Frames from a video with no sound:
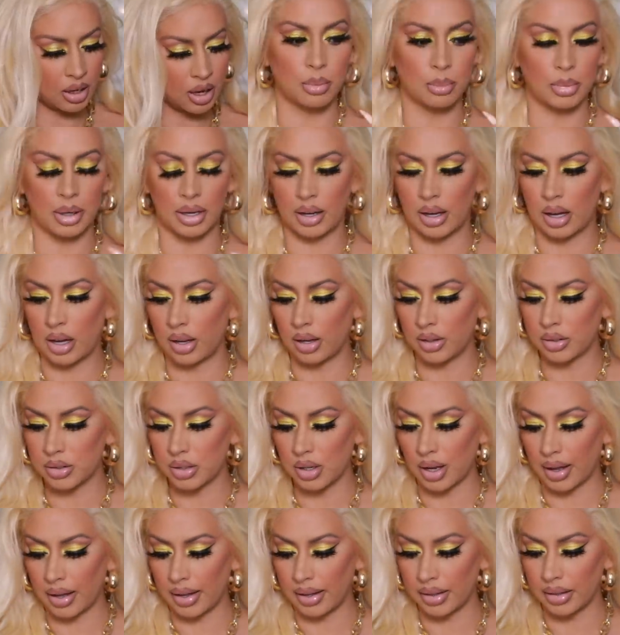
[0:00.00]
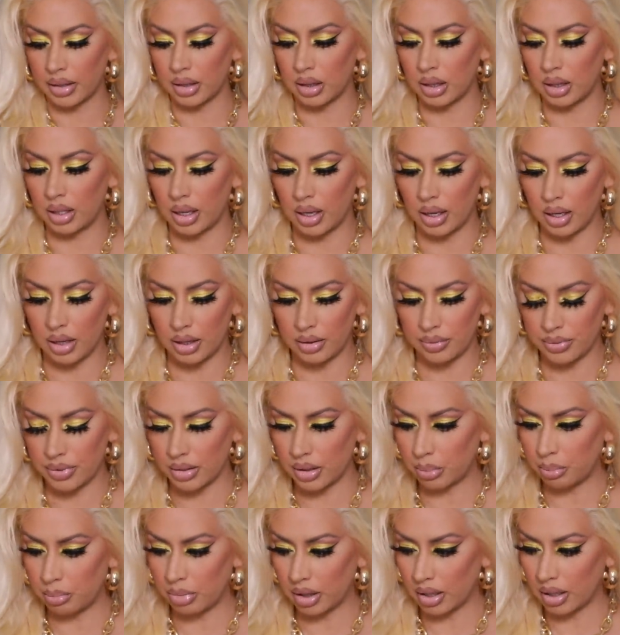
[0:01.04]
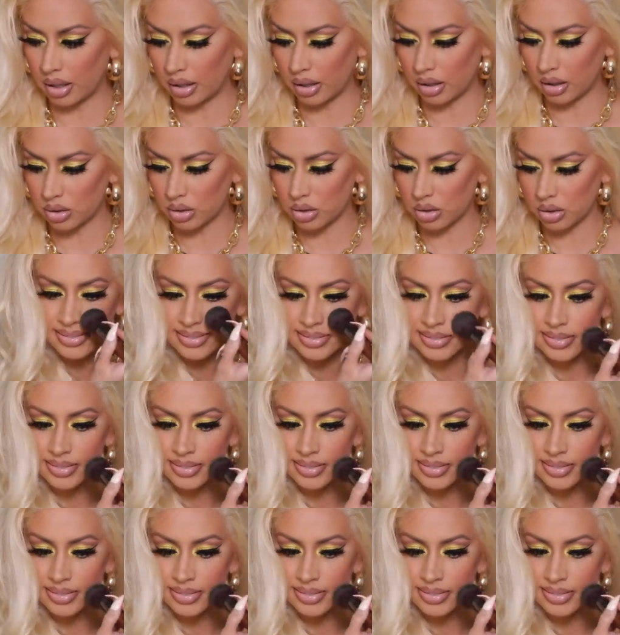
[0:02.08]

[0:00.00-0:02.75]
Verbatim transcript: Oh my gosh, I love the blush.